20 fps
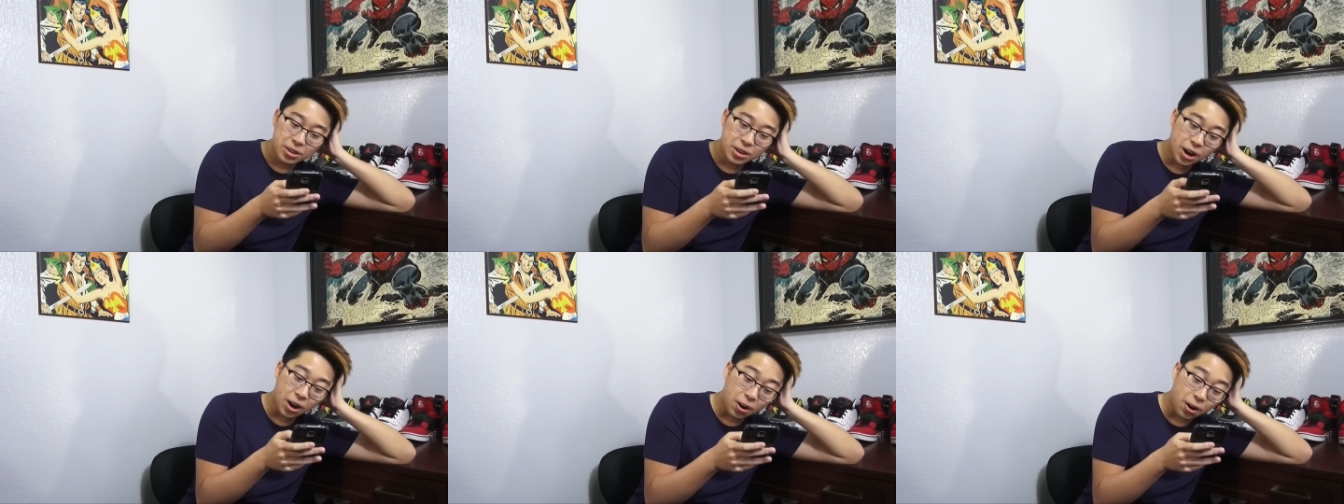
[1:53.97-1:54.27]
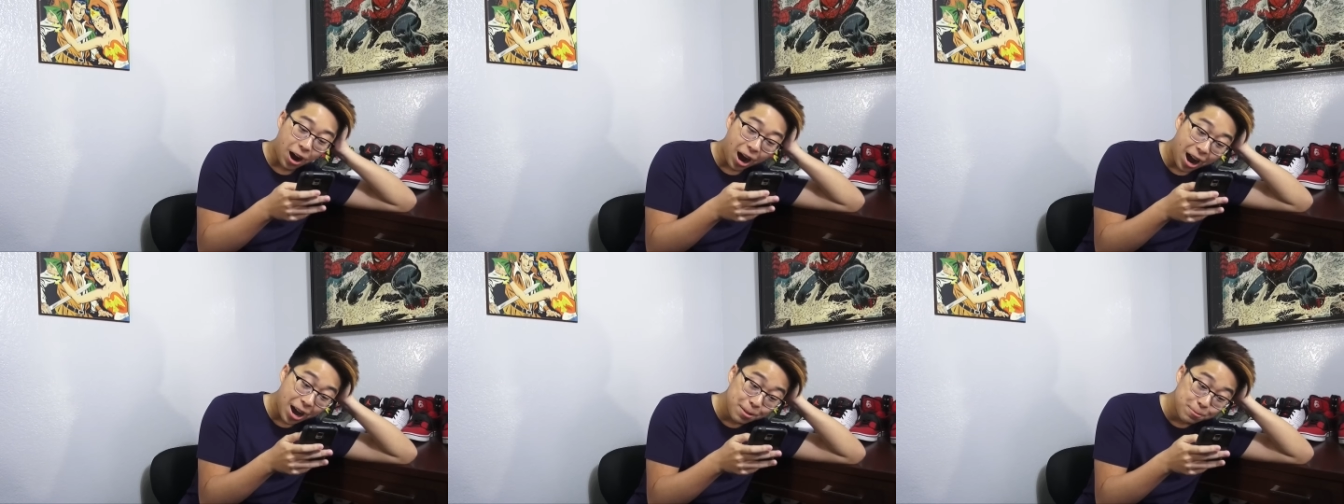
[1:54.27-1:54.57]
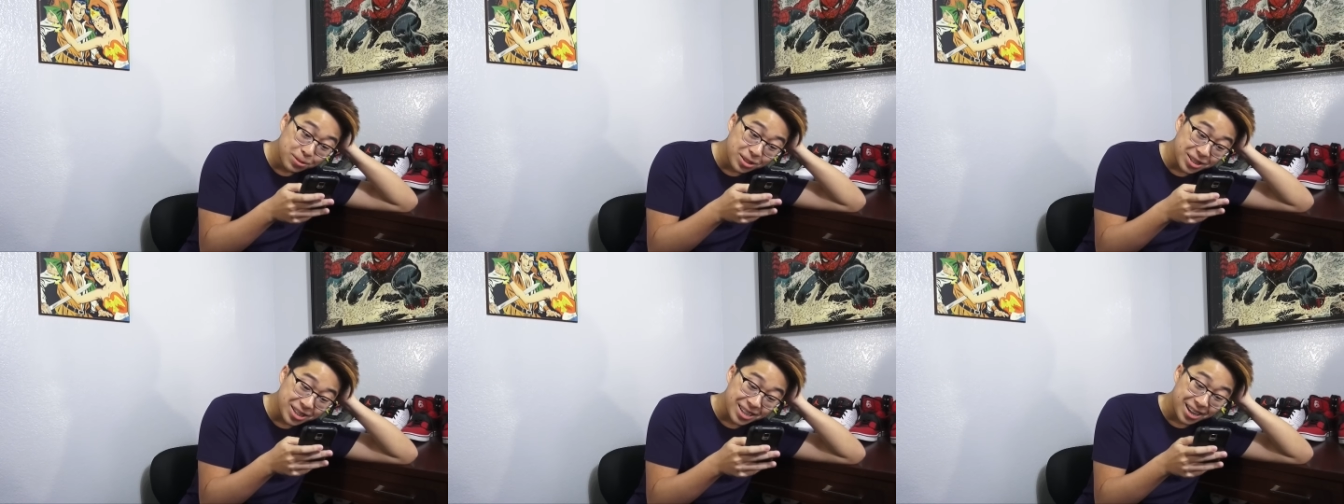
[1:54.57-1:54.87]
Yo,
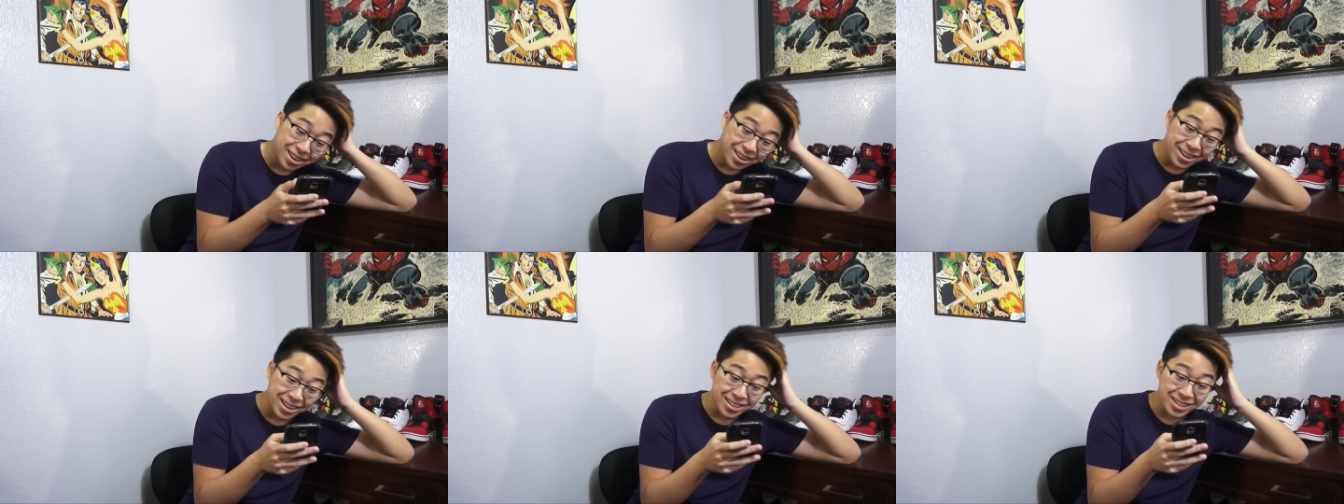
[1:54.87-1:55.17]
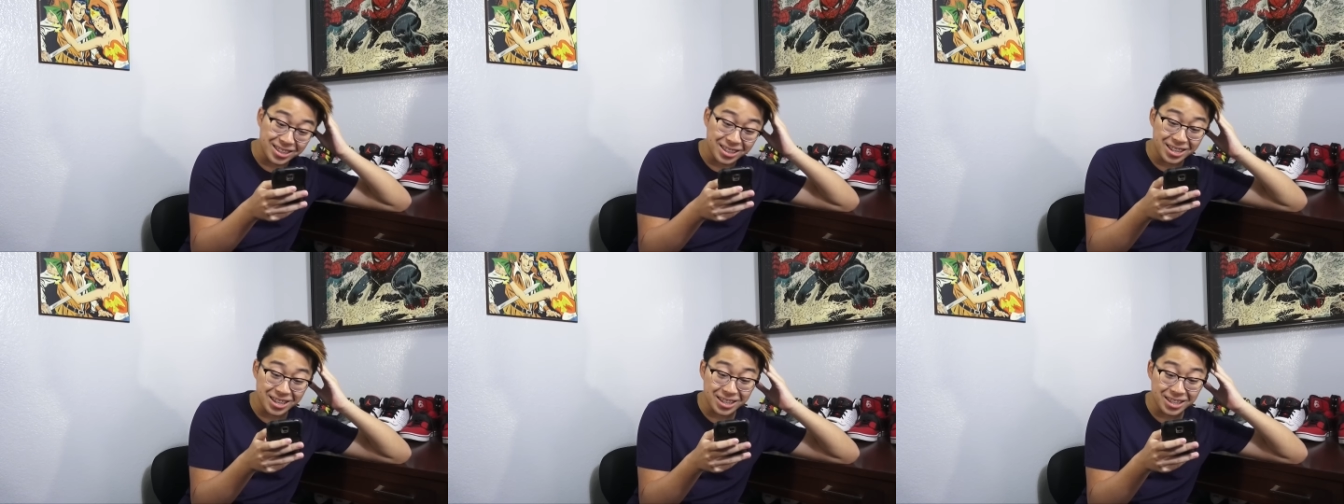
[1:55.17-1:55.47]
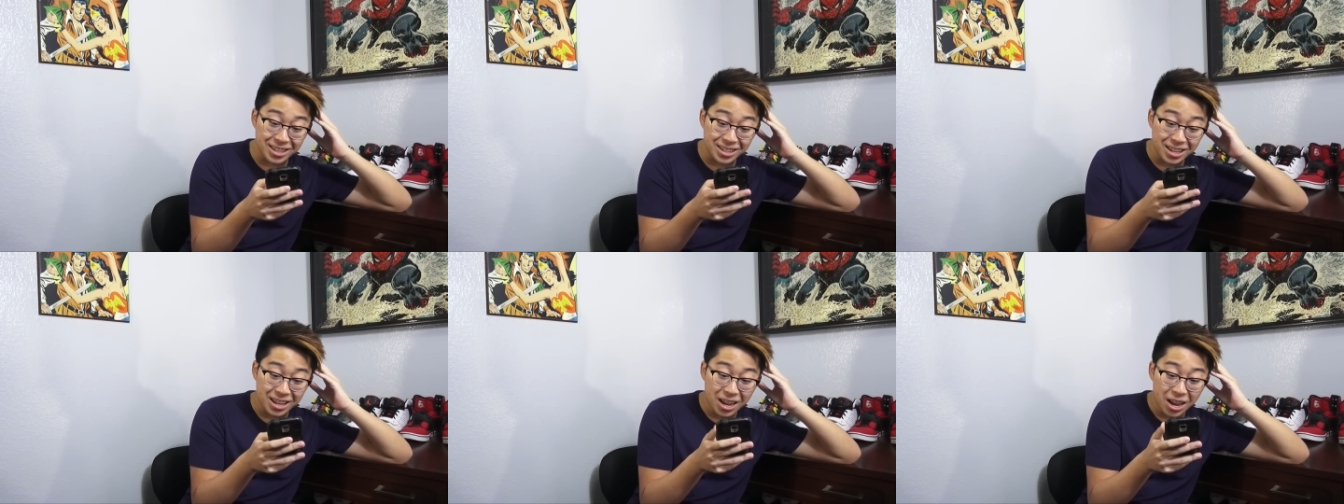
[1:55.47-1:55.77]
I'm serious.
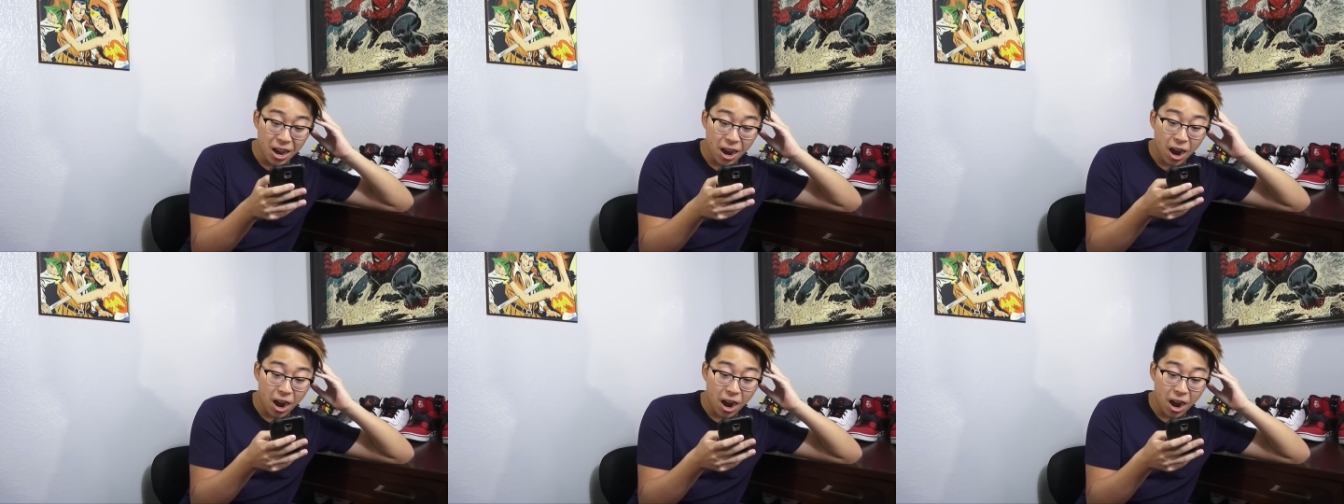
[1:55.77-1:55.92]
This is...